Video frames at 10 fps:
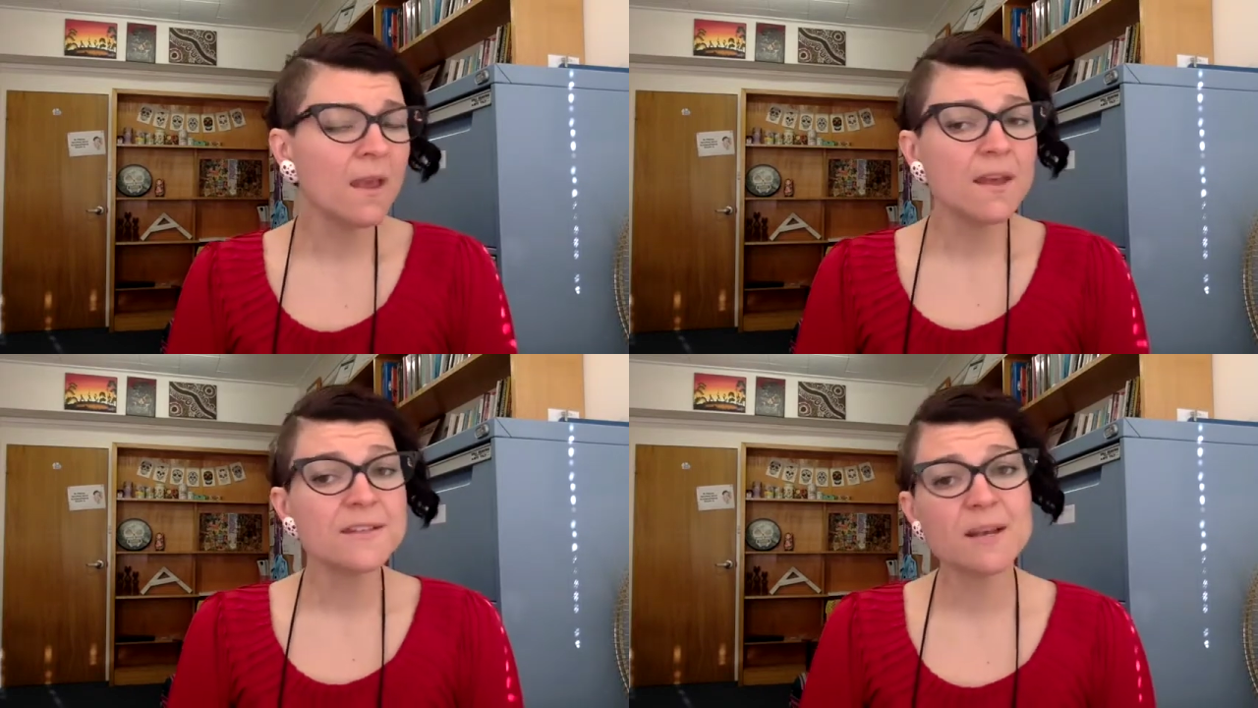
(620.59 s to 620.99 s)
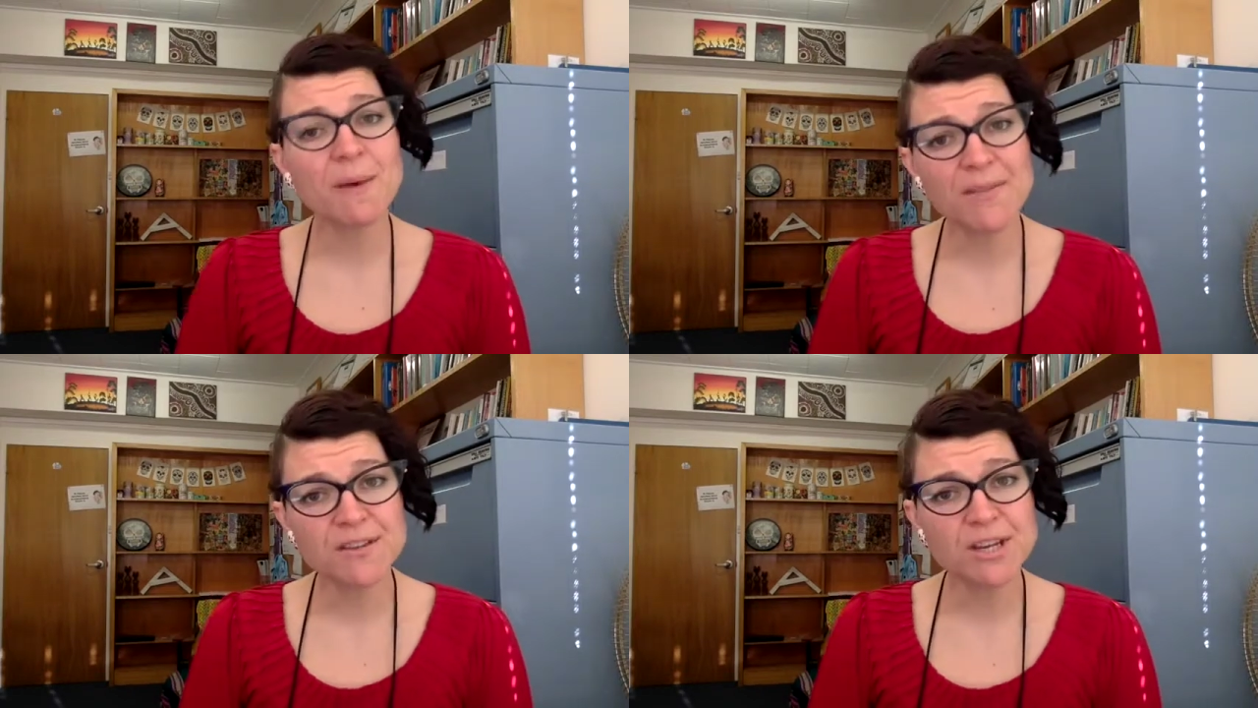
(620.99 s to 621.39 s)
Some
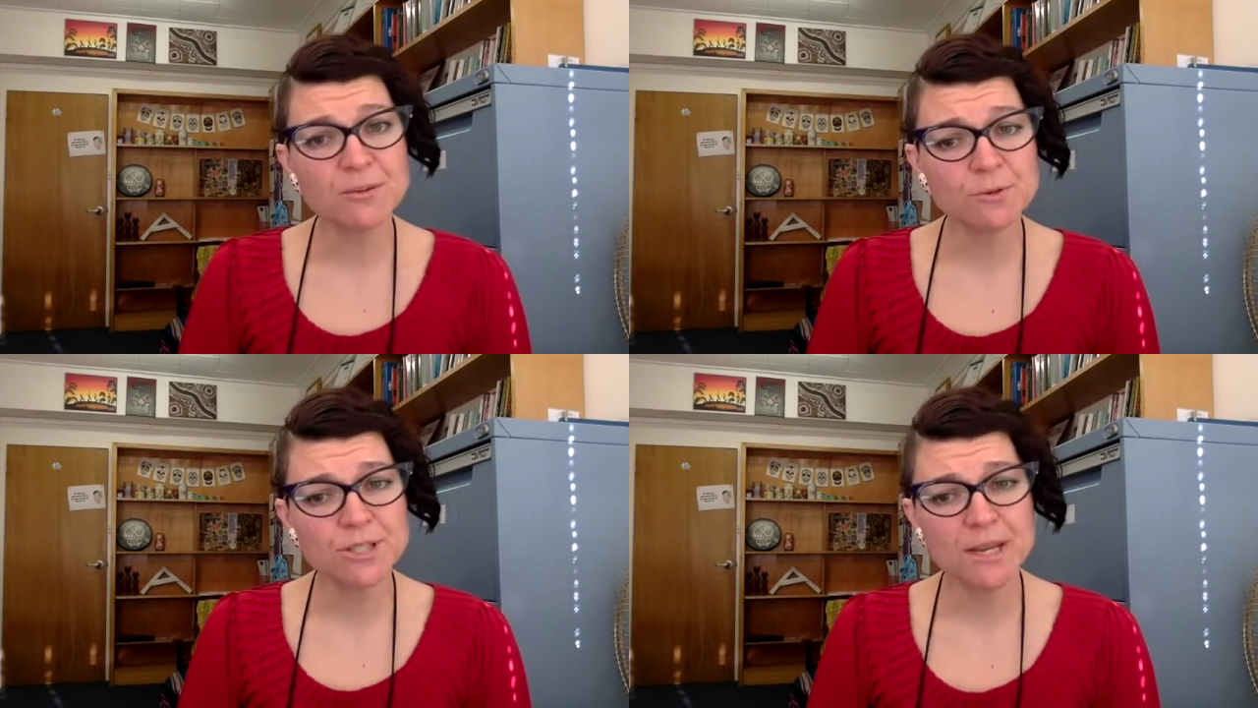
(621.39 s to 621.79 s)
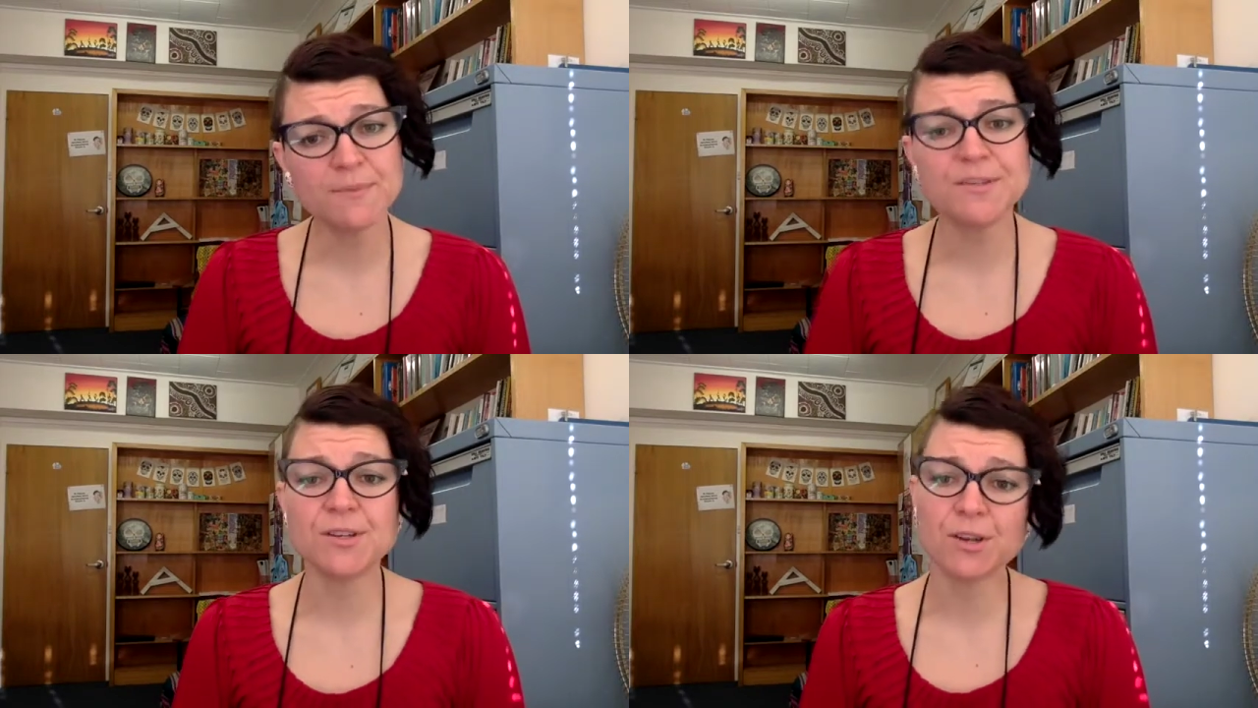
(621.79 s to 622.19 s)
other general
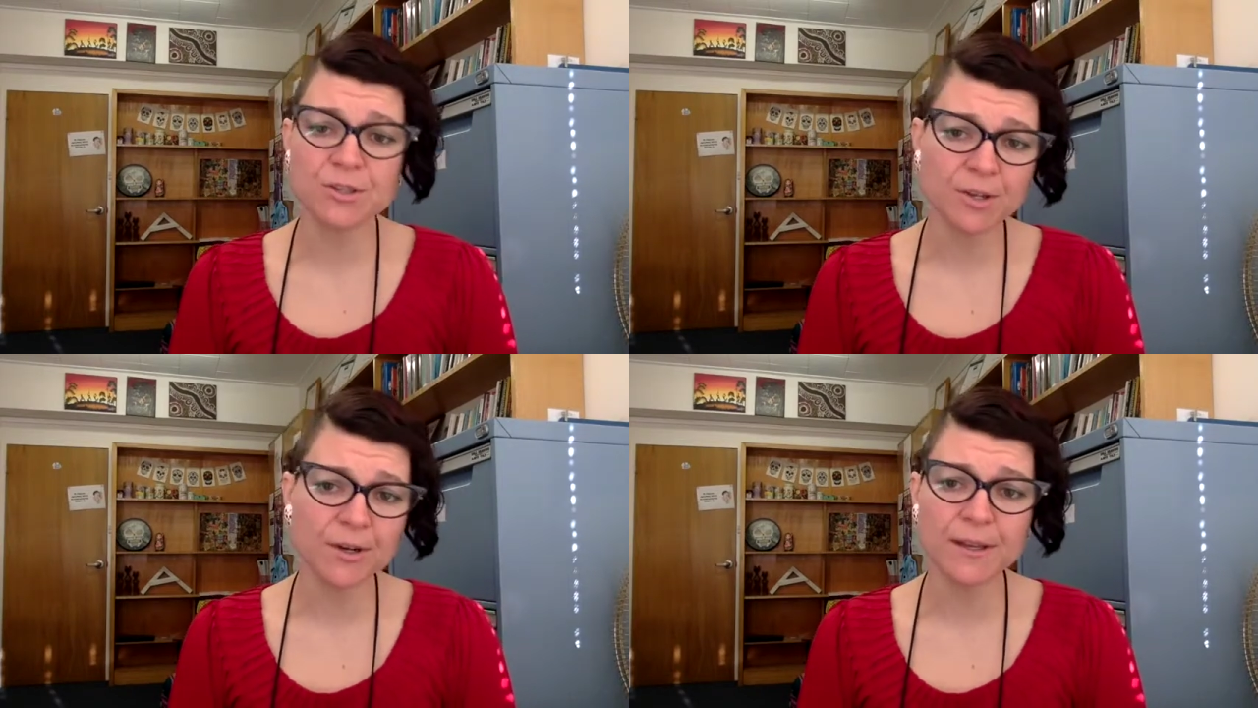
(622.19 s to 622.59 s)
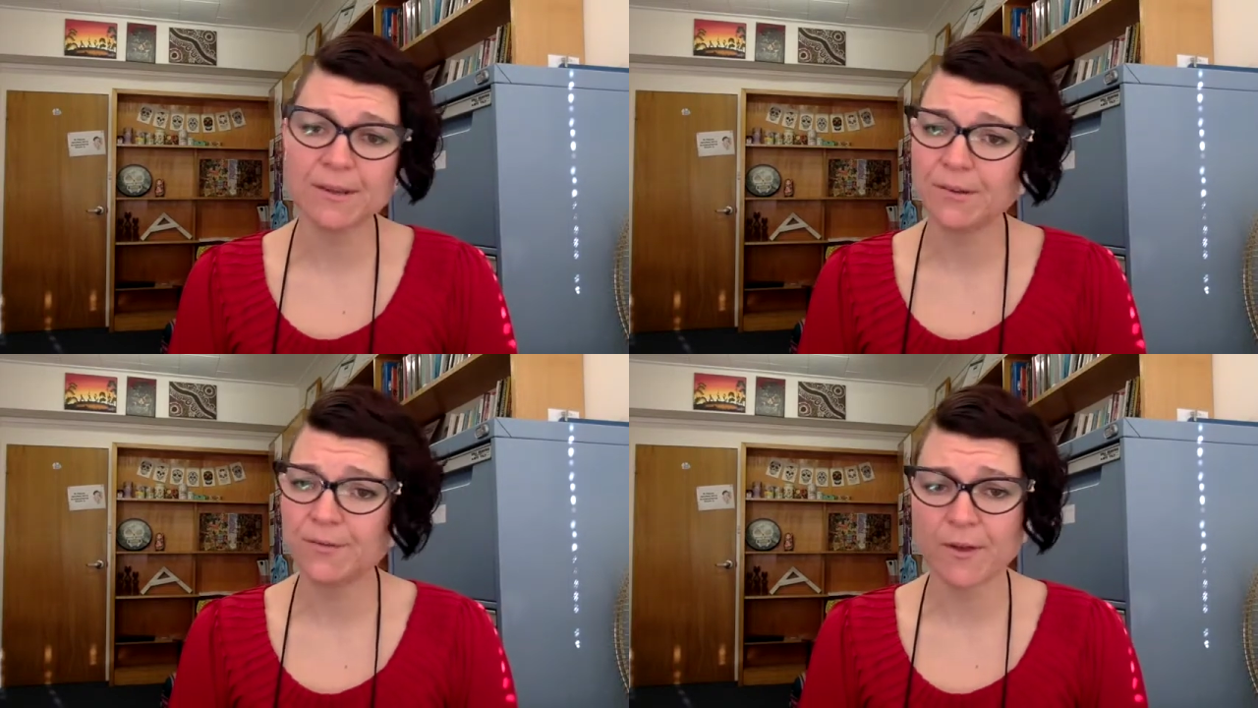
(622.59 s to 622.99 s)
tips: you can totally
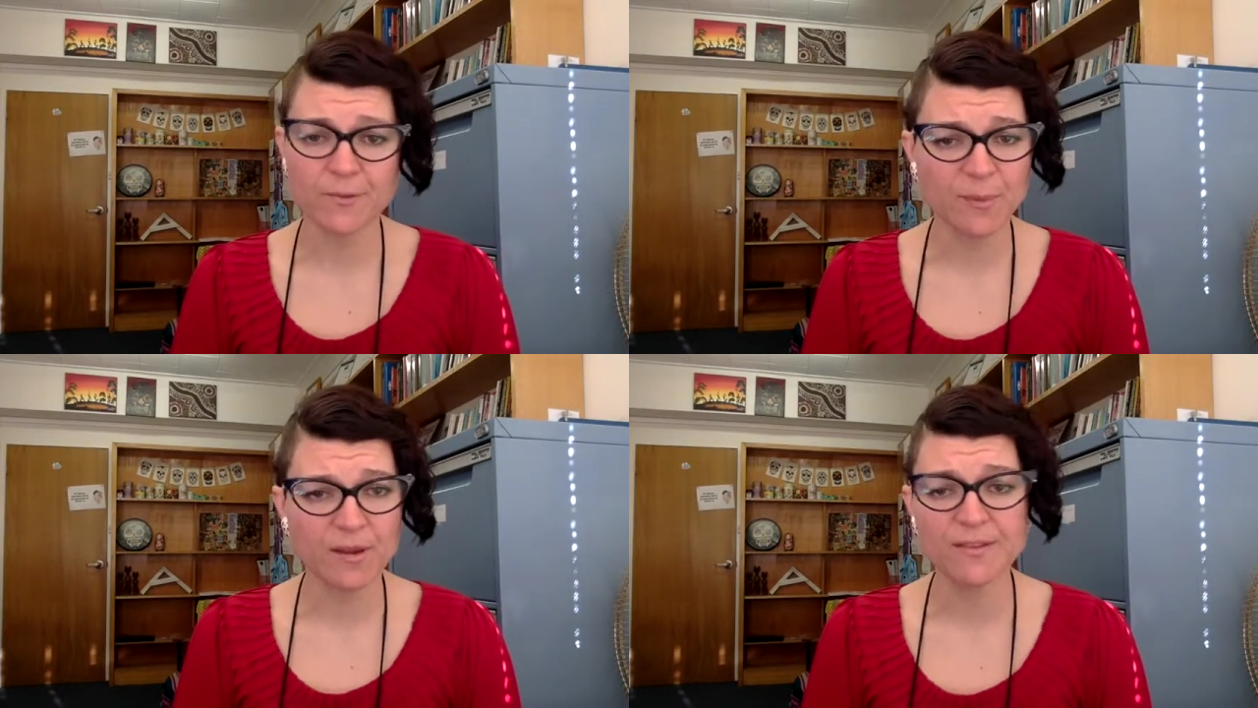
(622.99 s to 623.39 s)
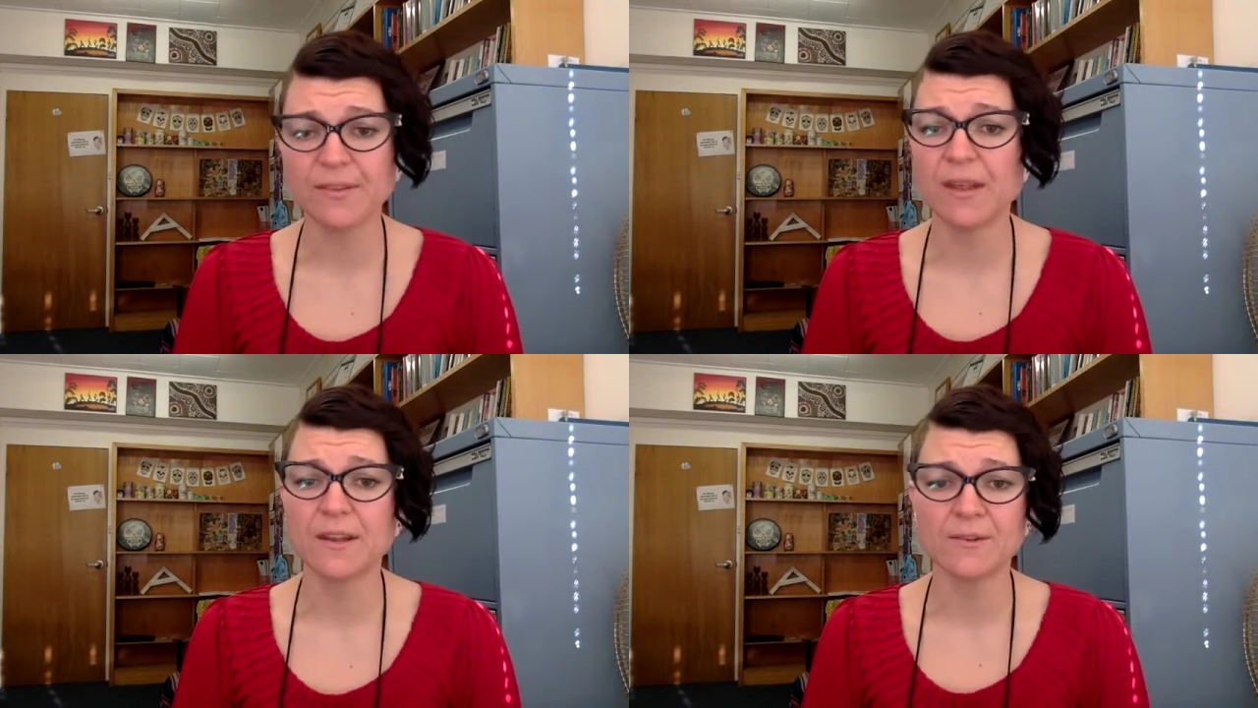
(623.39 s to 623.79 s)
use first
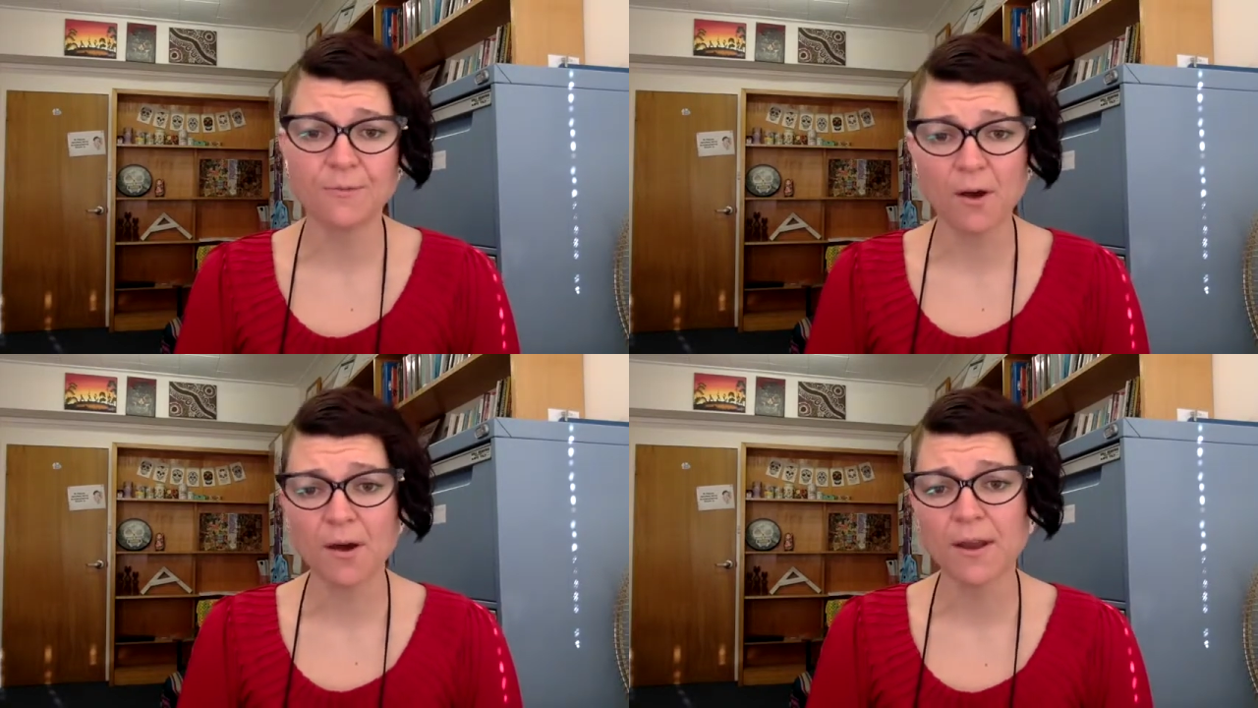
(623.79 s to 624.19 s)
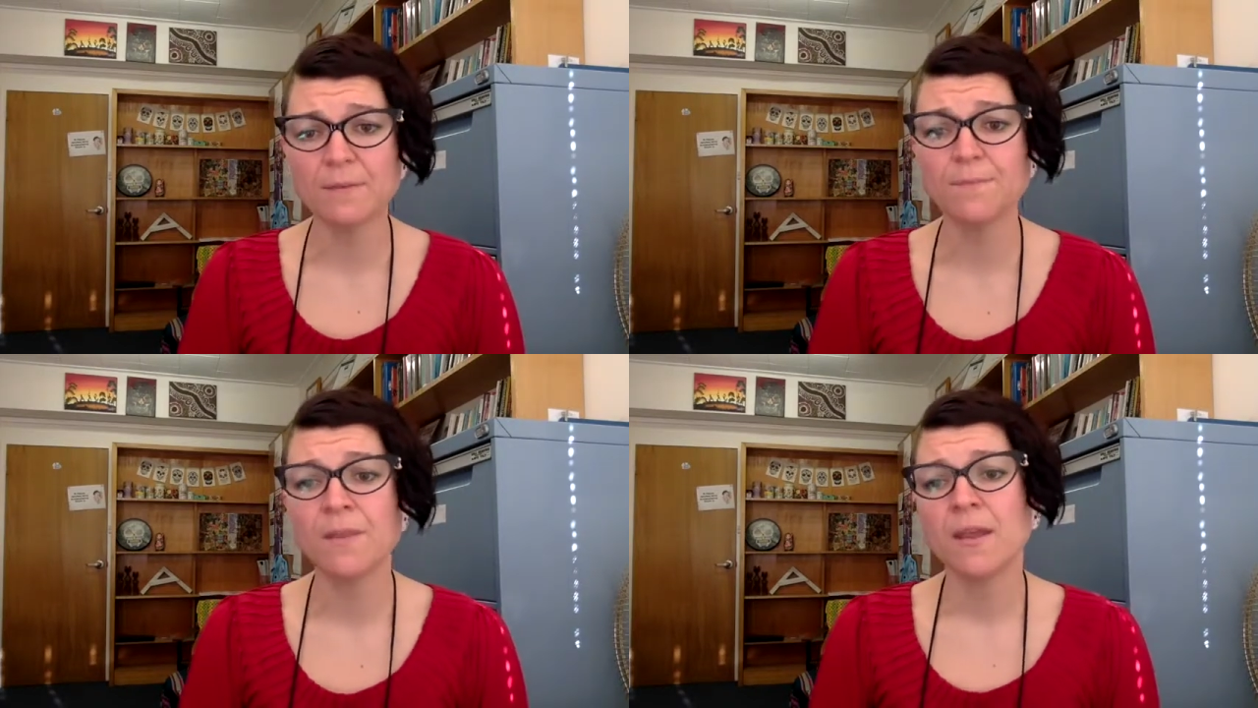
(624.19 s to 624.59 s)
person, that is
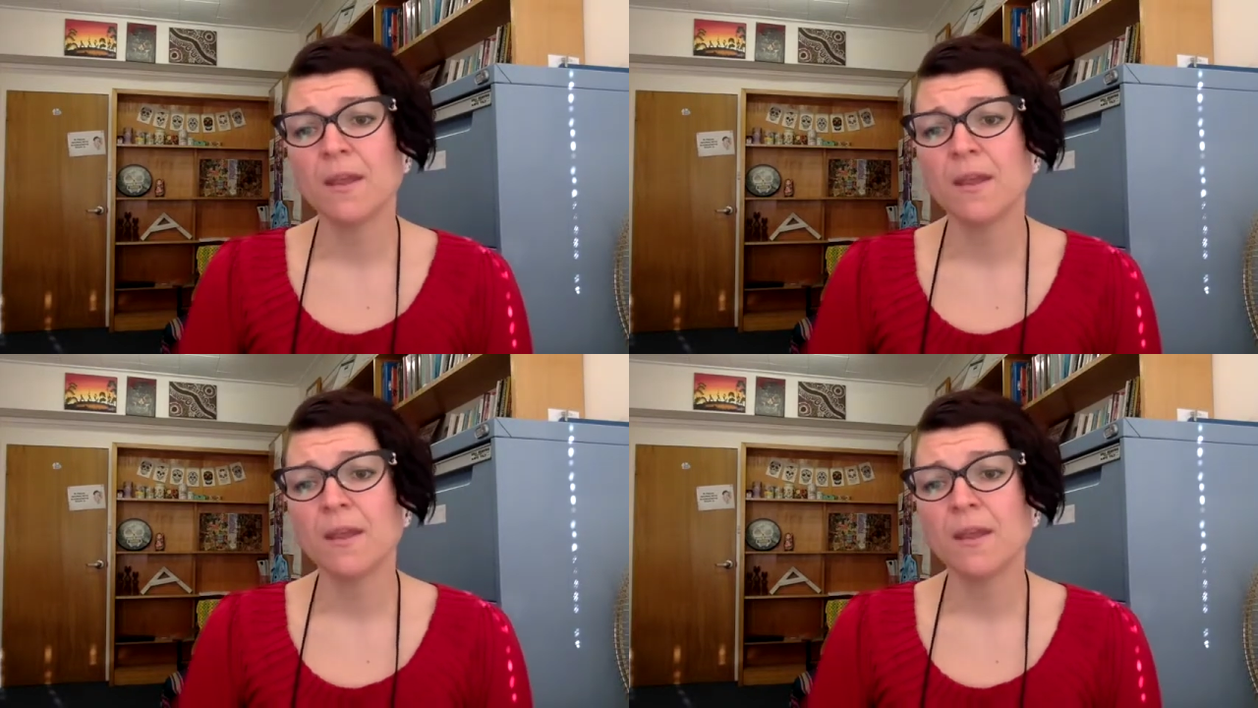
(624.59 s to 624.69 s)
fine.